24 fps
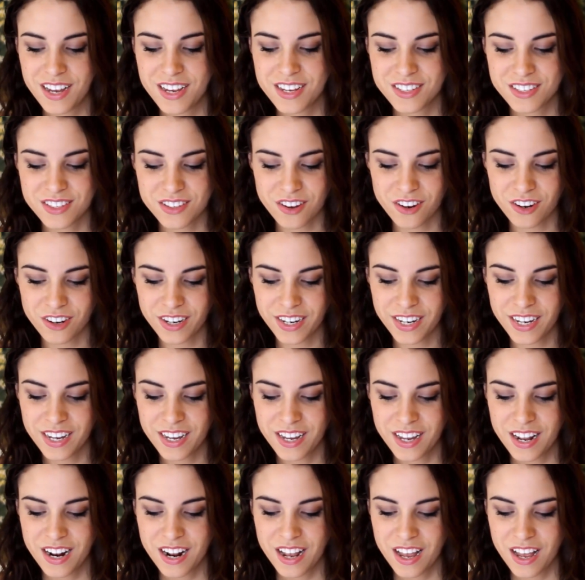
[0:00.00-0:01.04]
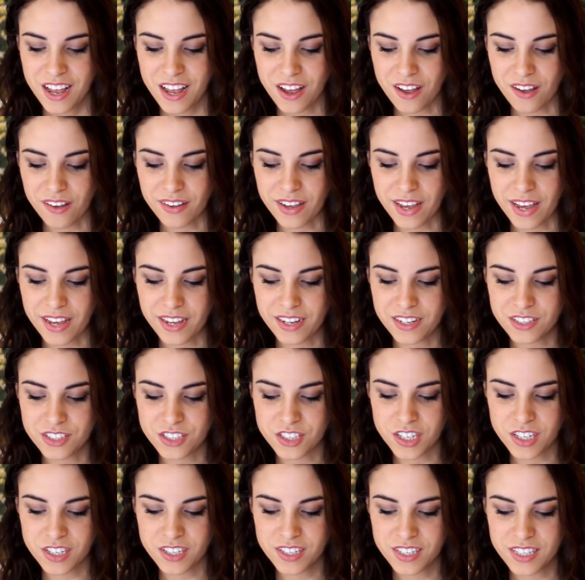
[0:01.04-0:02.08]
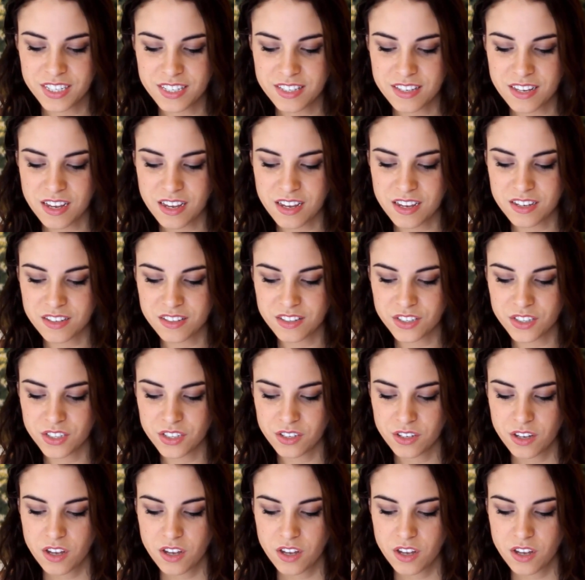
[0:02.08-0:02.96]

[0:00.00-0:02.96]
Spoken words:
Sorry. Okay, Jerry says,